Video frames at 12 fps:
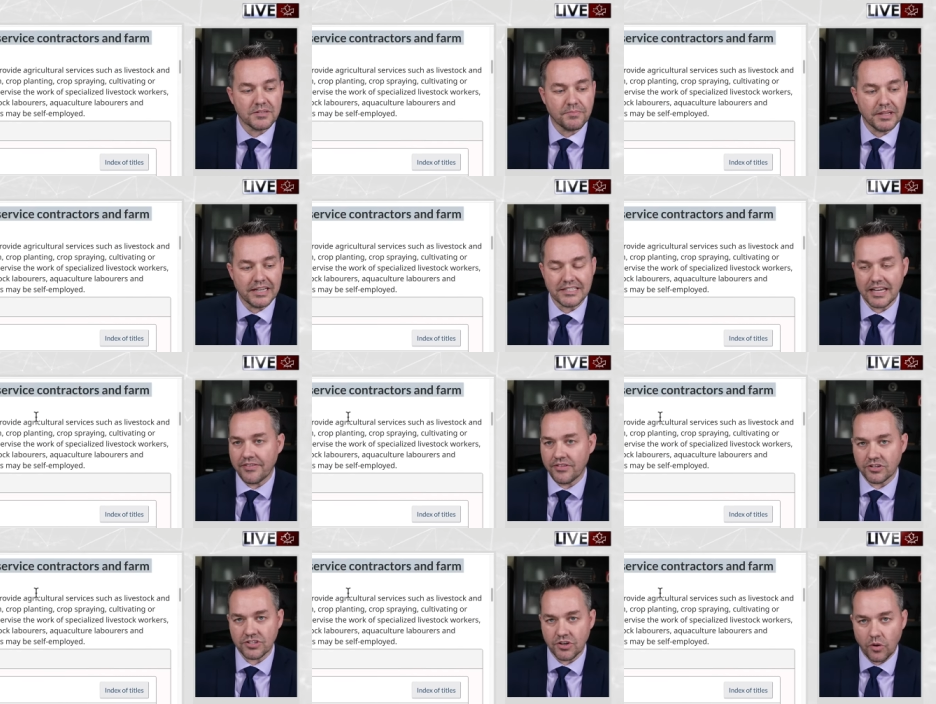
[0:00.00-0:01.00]
all is
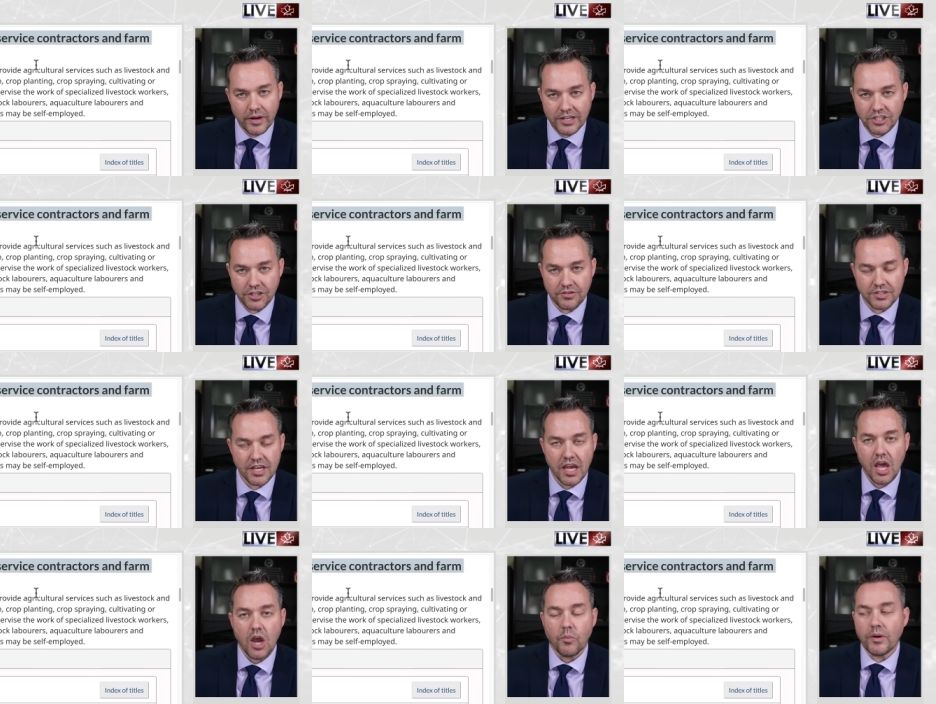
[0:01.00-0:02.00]
bliss and there's no
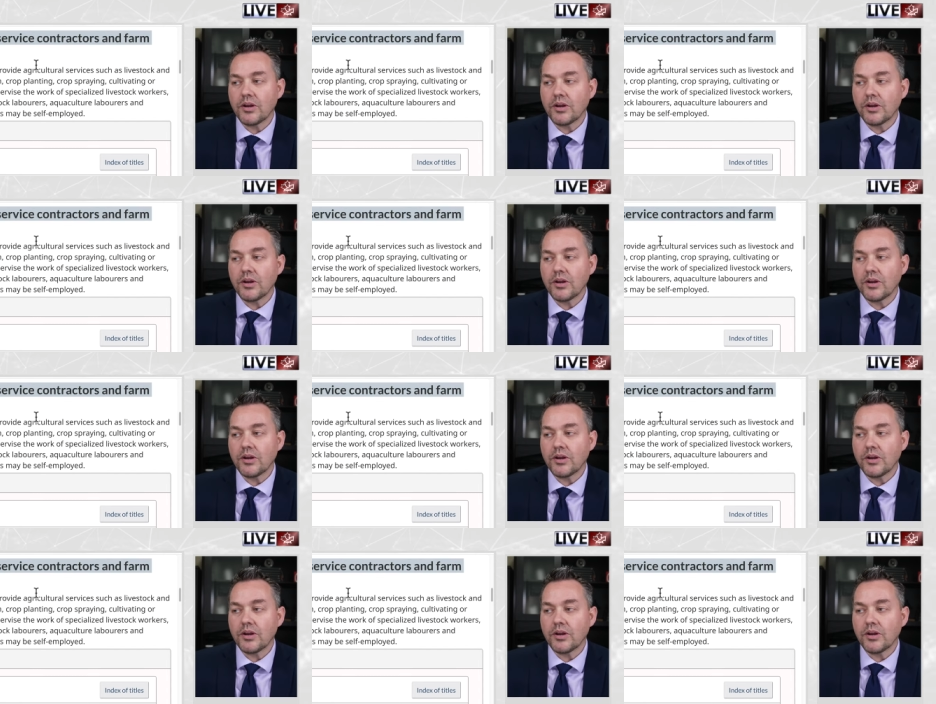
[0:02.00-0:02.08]
issues.